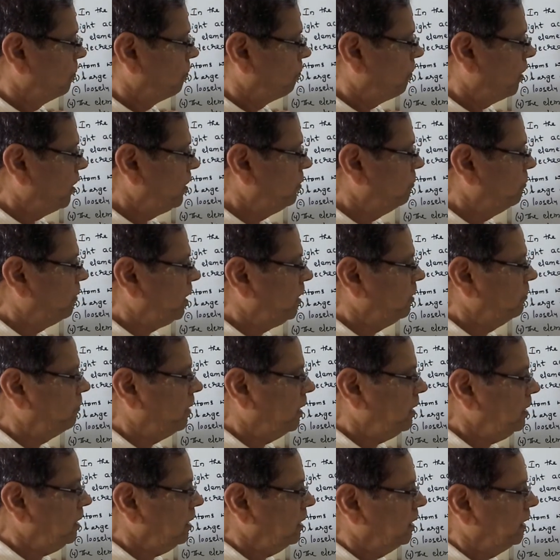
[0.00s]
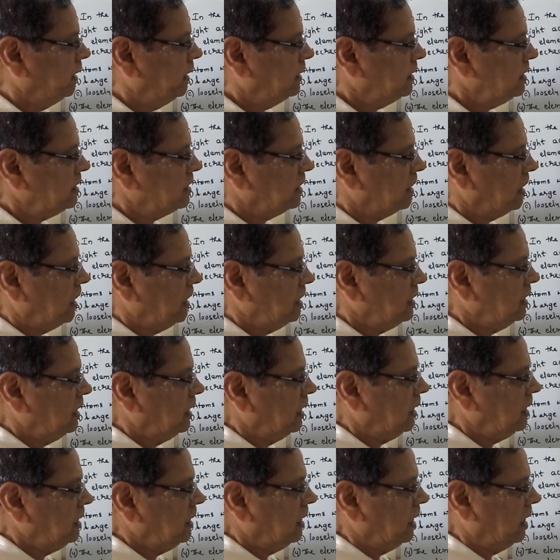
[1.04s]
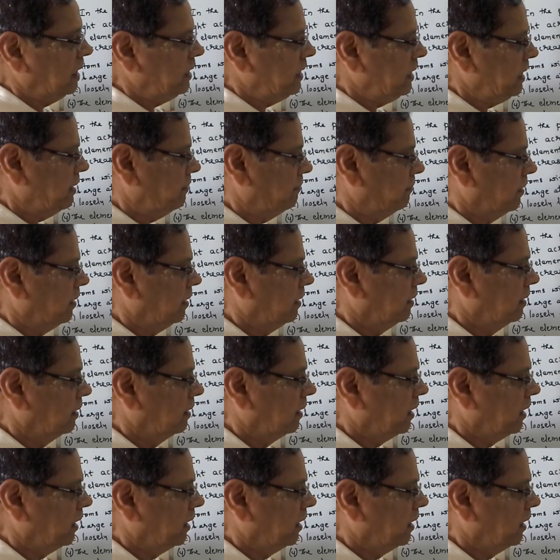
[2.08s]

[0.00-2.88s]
111, it is unnium.